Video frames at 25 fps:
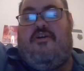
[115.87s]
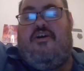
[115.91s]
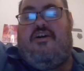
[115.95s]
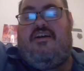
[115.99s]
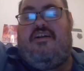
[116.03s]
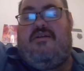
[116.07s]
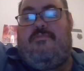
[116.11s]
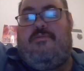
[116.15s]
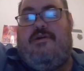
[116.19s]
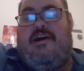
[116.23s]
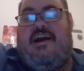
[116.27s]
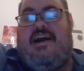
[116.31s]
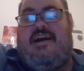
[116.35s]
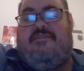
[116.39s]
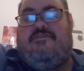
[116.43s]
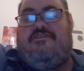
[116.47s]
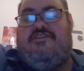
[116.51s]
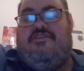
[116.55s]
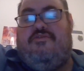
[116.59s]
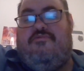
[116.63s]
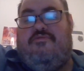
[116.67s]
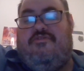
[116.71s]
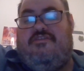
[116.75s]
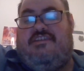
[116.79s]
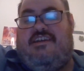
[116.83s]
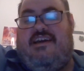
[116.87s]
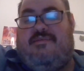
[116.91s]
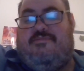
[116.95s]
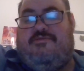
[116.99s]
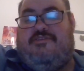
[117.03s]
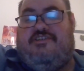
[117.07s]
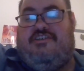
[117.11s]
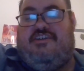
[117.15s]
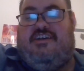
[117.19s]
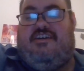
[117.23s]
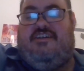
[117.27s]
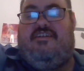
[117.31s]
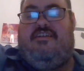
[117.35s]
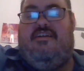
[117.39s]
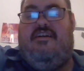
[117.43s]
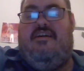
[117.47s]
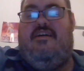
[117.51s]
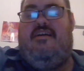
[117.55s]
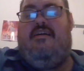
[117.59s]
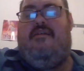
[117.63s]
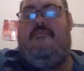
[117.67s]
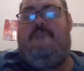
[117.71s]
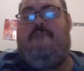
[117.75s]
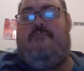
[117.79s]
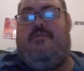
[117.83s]
on a path to redemption,
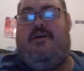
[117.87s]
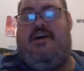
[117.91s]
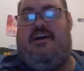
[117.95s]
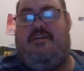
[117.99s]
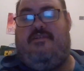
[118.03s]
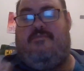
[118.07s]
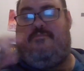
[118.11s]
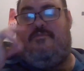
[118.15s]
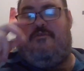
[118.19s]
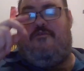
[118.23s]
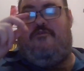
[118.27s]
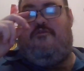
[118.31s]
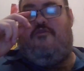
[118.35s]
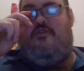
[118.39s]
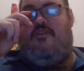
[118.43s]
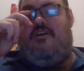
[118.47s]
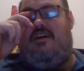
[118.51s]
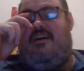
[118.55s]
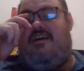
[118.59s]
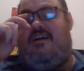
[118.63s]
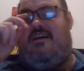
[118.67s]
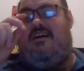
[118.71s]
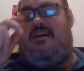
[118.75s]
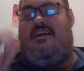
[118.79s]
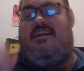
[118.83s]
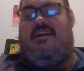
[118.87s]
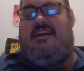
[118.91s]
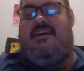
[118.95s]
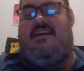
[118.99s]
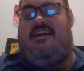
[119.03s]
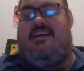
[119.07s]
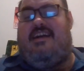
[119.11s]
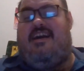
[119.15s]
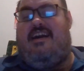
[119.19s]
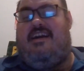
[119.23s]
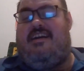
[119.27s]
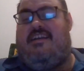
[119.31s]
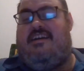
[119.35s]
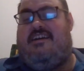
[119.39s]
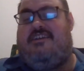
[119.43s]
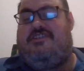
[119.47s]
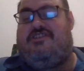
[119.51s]
but before uh, he can